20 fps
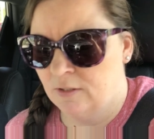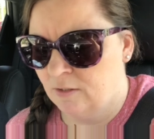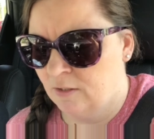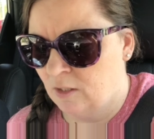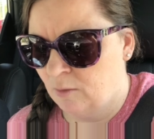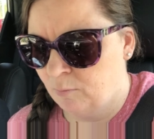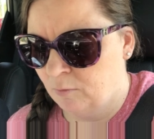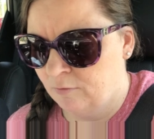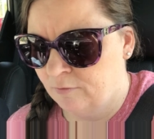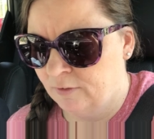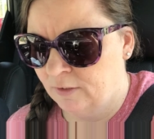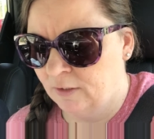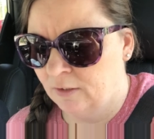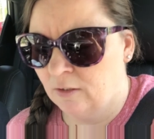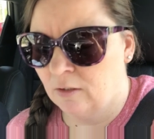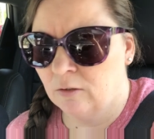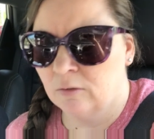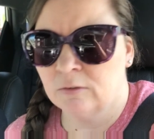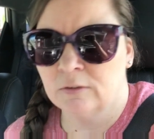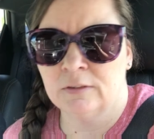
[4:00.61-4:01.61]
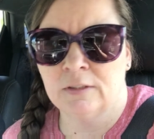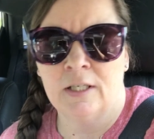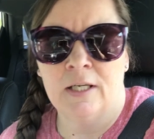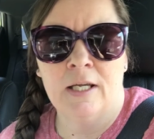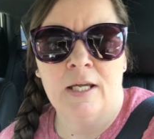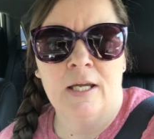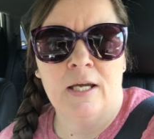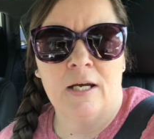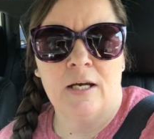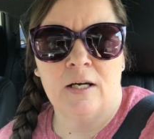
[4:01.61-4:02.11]
did a couple videos.
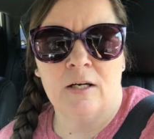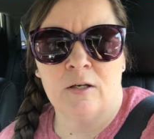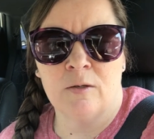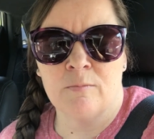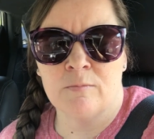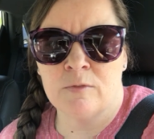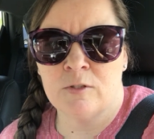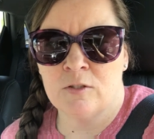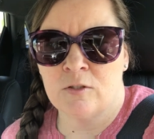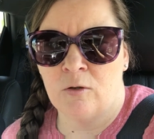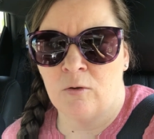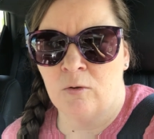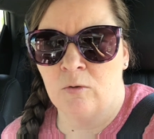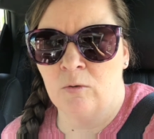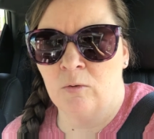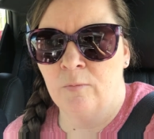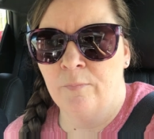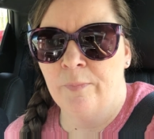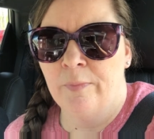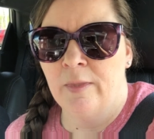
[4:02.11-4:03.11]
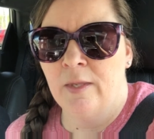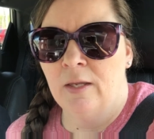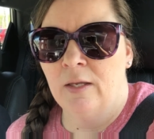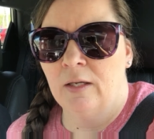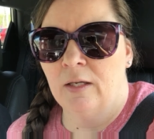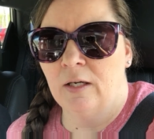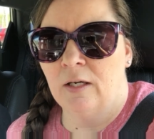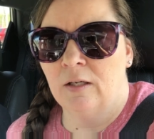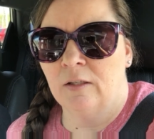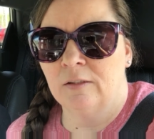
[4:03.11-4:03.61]

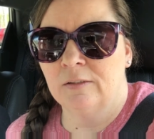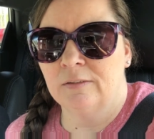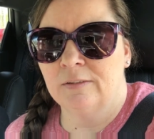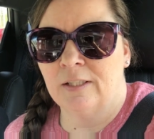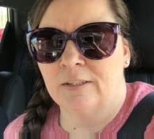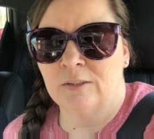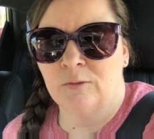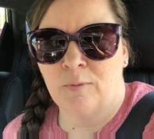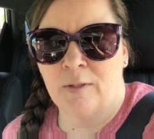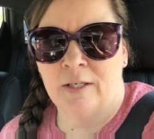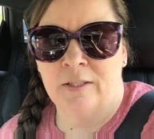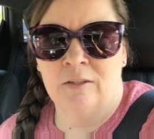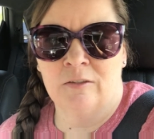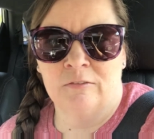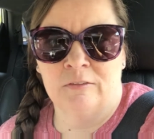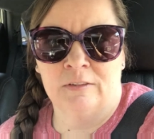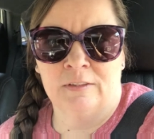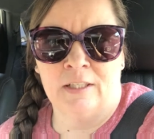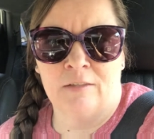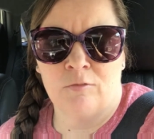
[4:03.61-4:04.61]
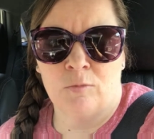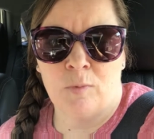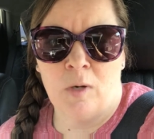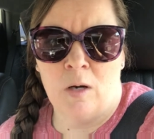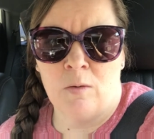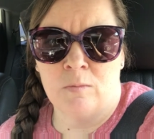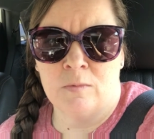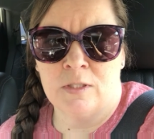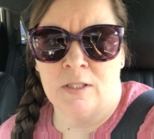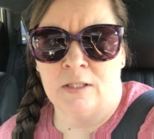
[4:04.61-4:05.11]
That's why I don't really have a
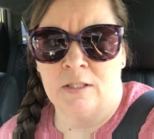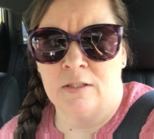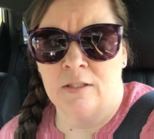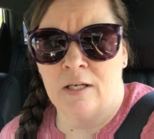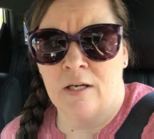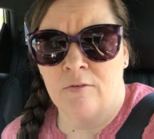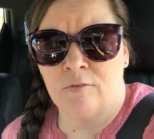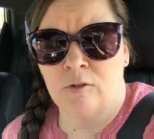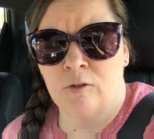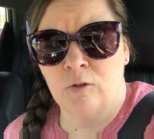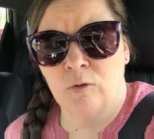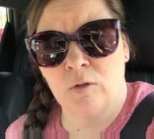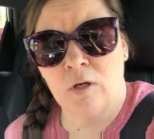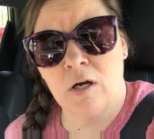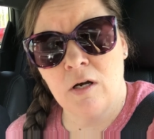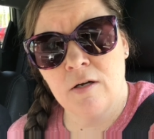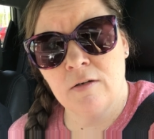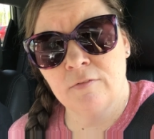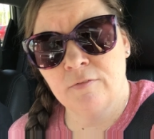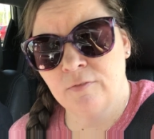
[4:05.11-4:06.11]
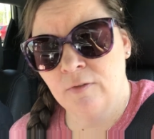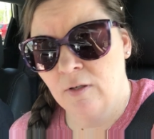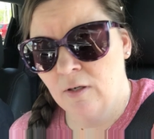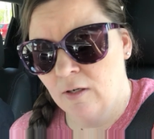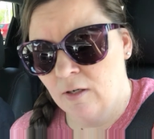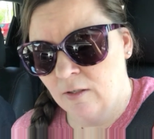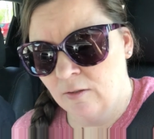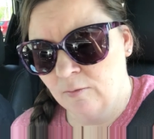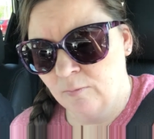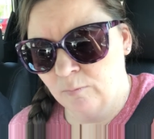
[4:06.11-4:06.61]
problem taking the afternoon off
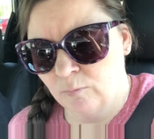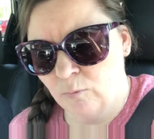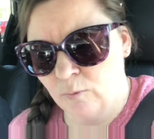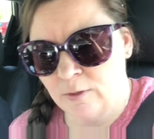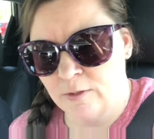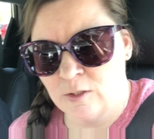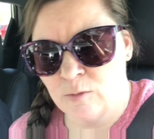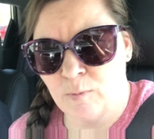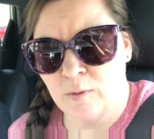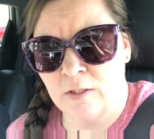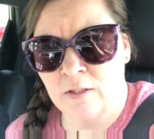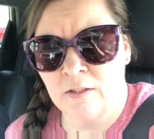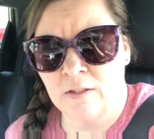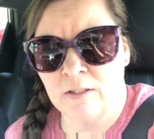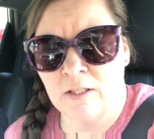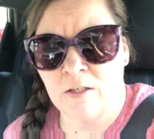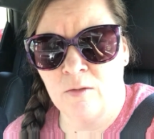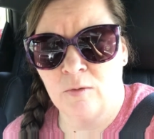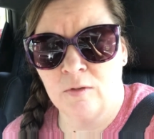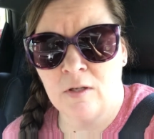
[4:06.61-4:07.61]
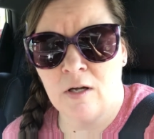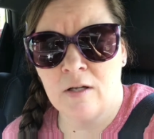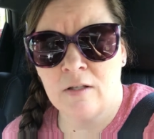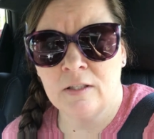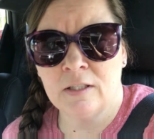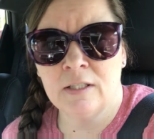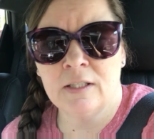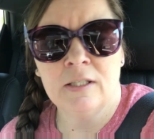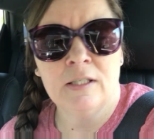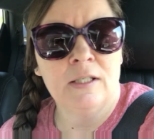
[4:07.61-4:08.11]
and spending the day with
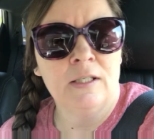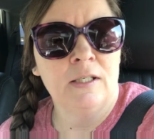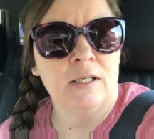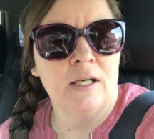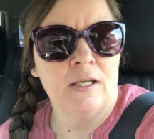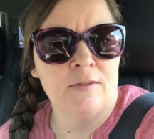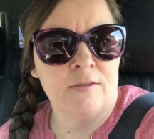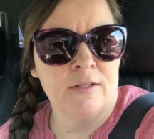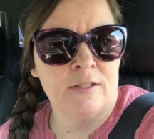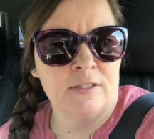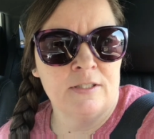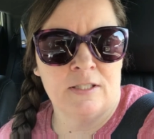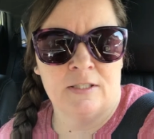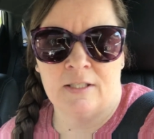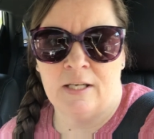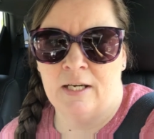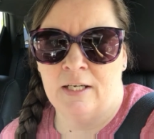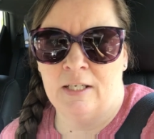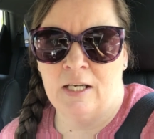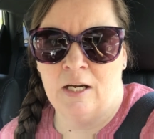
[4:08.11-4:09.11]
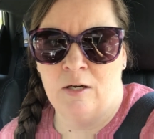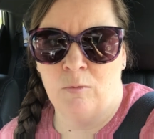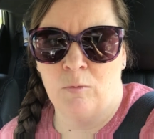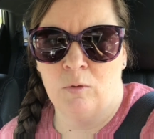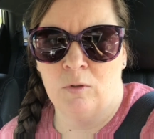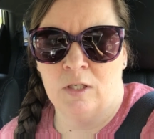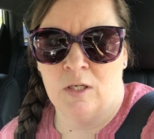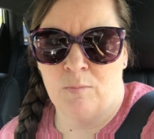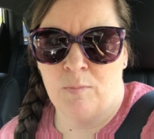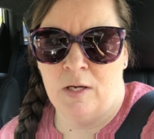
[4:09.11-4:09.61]
Holly. And then tonight I
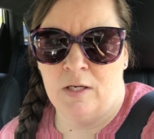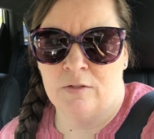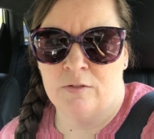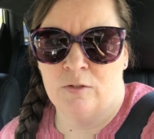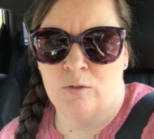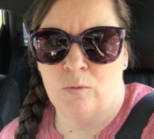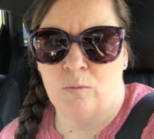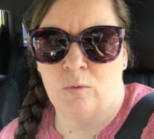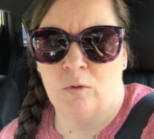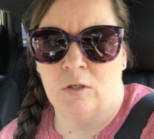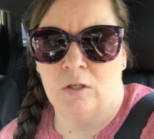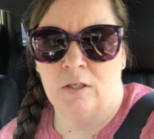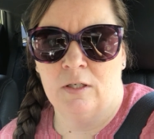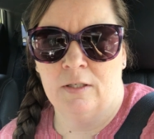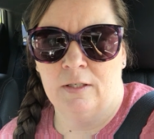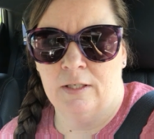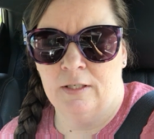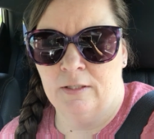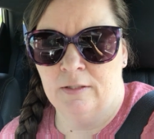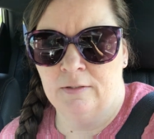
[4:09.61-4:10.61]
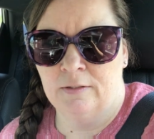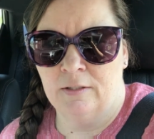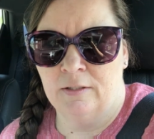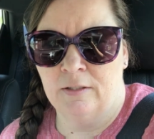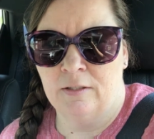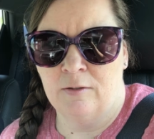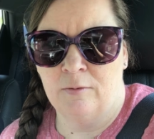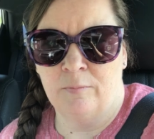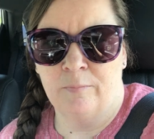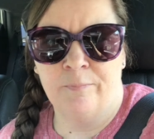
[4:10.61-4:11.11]
will get back to work. And
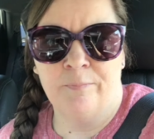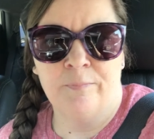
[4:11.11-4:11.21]
then